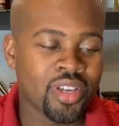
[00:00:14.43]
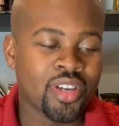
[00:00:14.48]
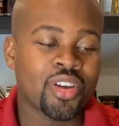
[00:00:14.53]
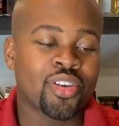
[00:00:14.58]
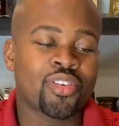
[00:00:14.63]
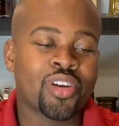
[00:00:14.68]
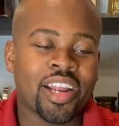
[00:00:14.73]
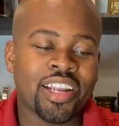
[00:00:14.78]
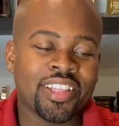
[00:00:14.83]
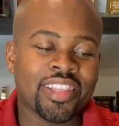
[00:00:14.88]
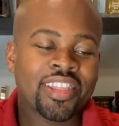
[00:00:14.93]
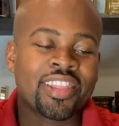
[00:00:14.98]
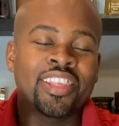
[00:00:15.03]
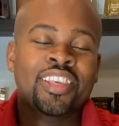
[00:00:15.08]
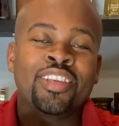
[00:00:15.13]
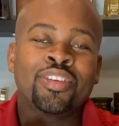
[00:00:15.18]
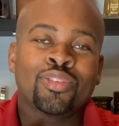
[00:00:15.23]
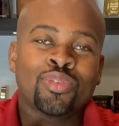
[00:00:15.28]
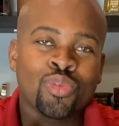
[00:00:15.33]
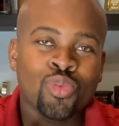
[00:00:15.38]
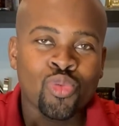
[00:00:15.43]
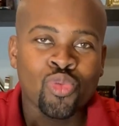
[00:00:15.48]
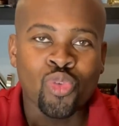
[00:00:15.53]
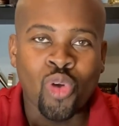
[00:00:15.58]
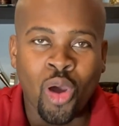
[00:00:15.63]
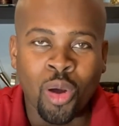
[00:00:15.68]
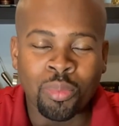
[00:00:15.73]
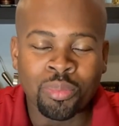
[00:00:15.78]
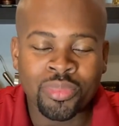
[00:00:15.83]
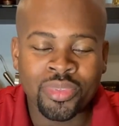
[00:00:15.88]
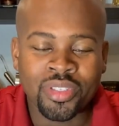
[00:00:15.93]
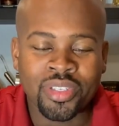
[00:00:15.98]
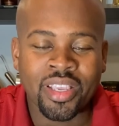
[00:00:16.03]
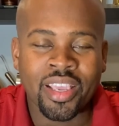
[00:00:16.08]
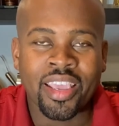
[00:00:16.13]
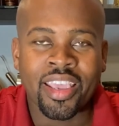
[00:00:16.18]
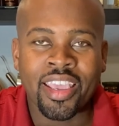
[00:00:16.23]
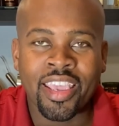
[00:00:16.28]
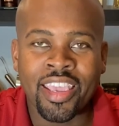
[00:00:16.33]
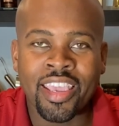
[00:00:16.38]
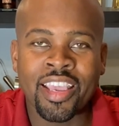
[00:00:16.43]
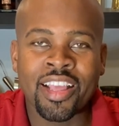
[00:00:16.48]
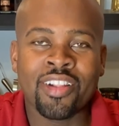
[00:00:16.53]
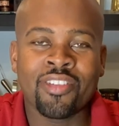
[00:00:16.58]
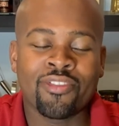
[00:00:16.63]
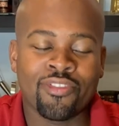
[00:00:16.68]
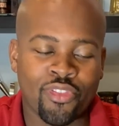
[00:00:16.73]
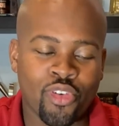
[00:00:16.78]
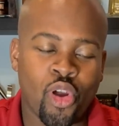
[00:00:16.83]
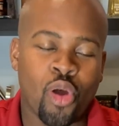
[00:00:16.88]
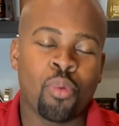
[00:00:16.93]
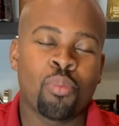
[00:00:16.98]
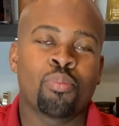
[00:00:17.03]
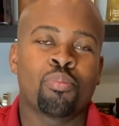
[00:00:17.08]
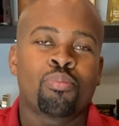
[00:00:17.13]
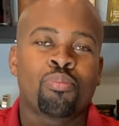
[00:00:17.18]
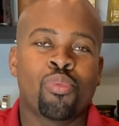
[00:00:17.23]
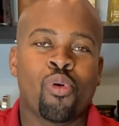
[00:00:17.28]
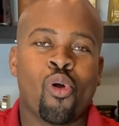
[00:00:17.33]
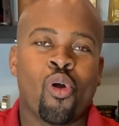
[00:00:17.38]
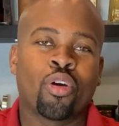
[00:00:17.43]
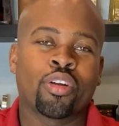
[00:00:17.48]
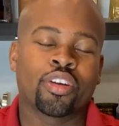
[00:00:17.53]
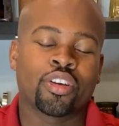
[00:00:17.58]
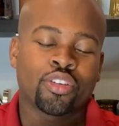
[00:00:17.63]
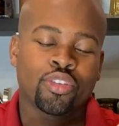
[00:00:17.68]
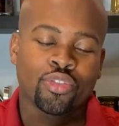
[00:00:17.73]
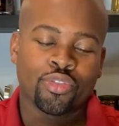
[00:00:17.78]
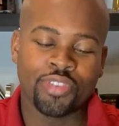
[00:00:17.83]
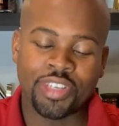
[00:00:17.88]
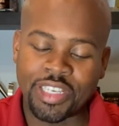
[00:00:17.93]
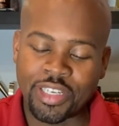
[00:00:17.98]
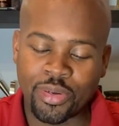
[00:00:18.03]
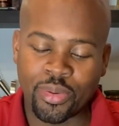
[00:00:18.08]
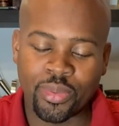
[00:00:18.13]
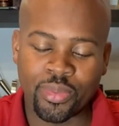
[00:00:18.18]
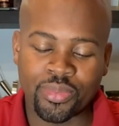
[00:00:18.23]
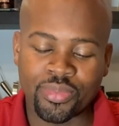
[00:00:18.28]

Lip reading: Right? These two rums hail from Puerto Rico.